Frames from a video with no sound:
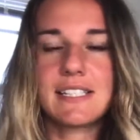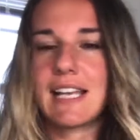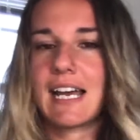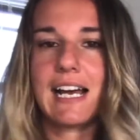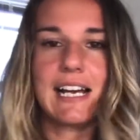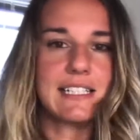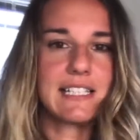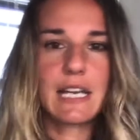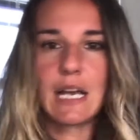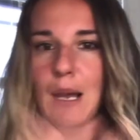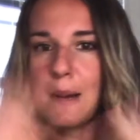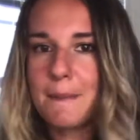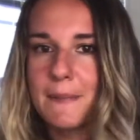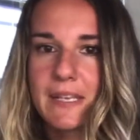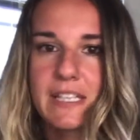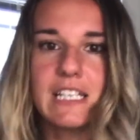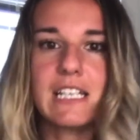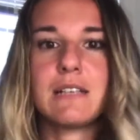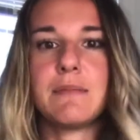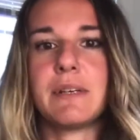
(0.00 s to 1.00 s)
that has like
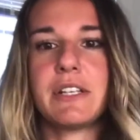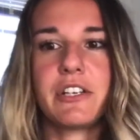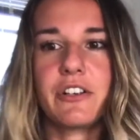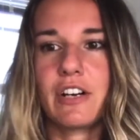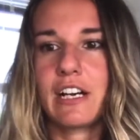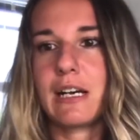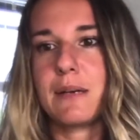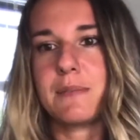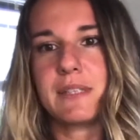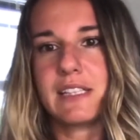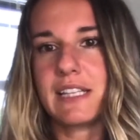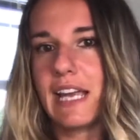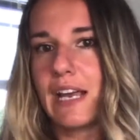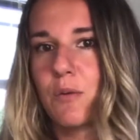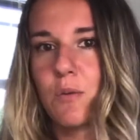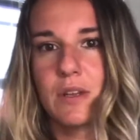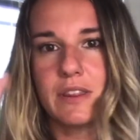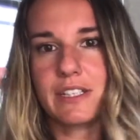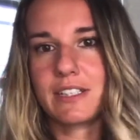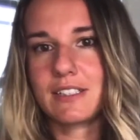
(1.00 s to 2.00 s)
1,000,000 milligrams in like
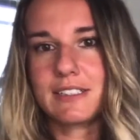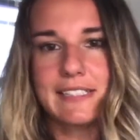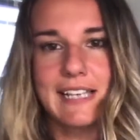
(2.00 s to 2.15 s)
one little